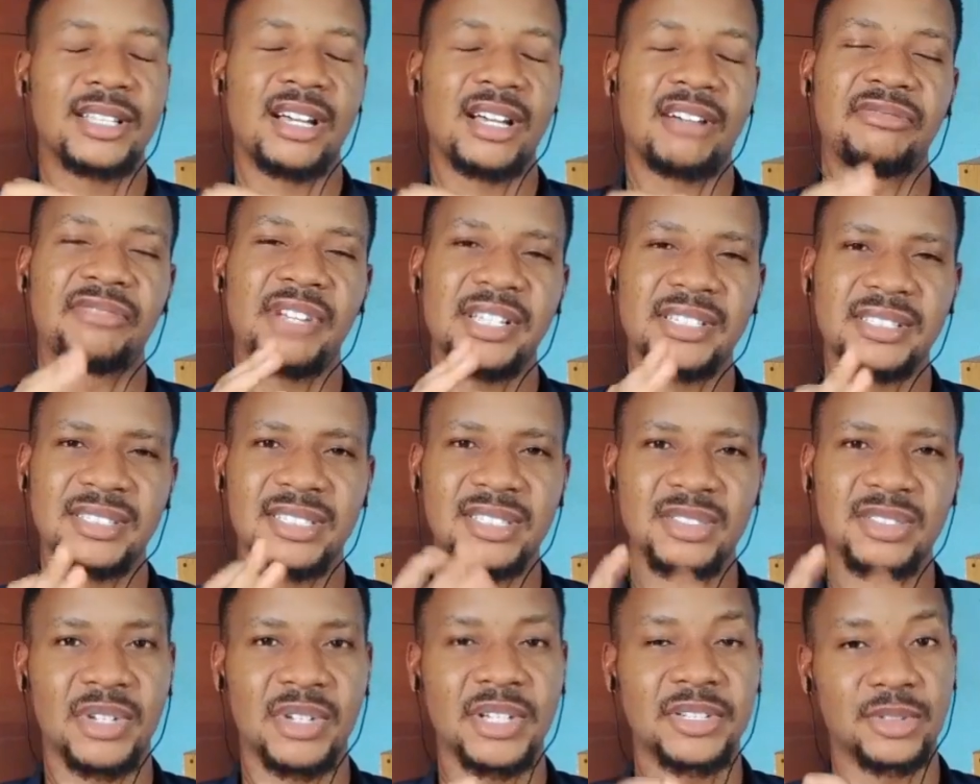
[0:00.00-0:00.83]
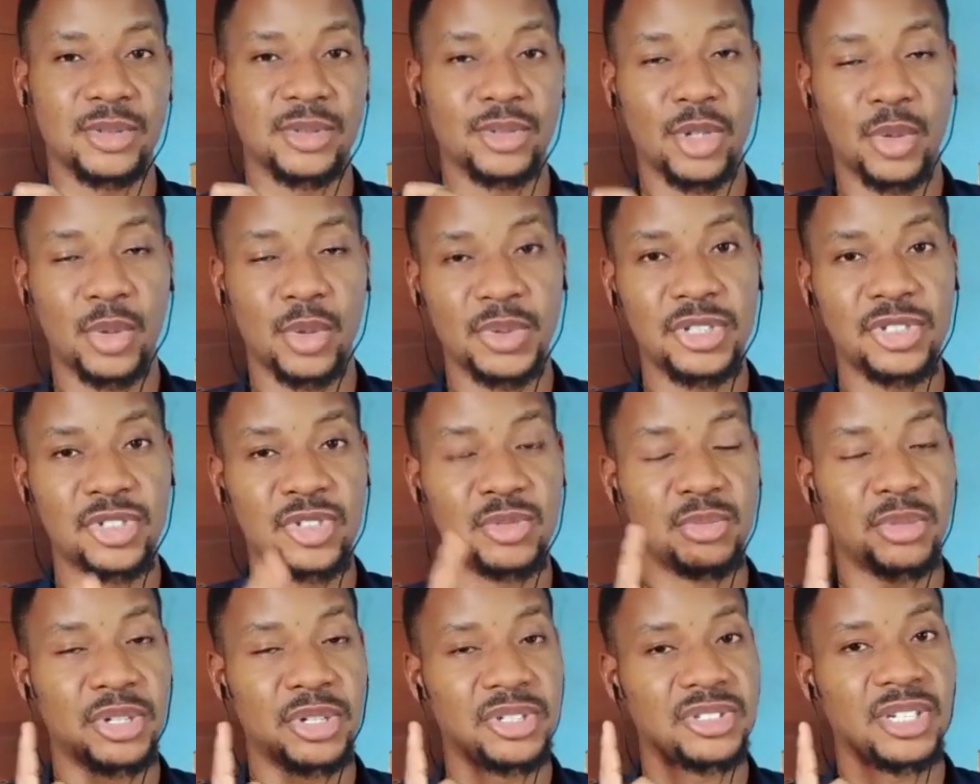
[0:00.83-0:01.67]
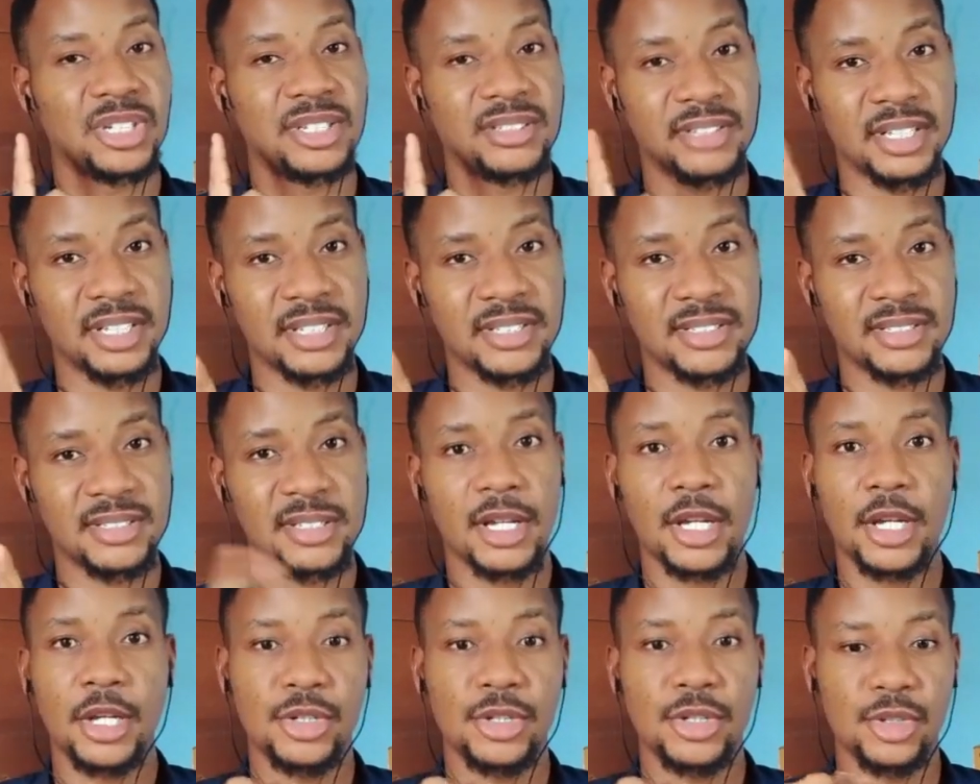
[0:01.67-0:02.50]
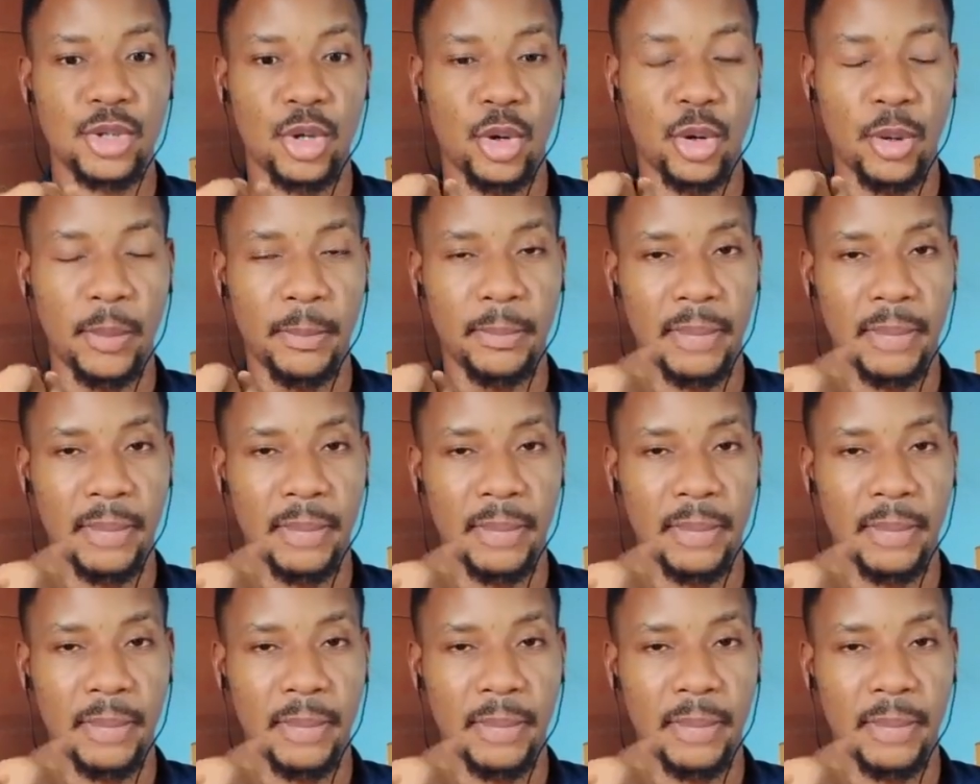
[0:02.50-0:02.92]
now first things first, to go with this you must generate your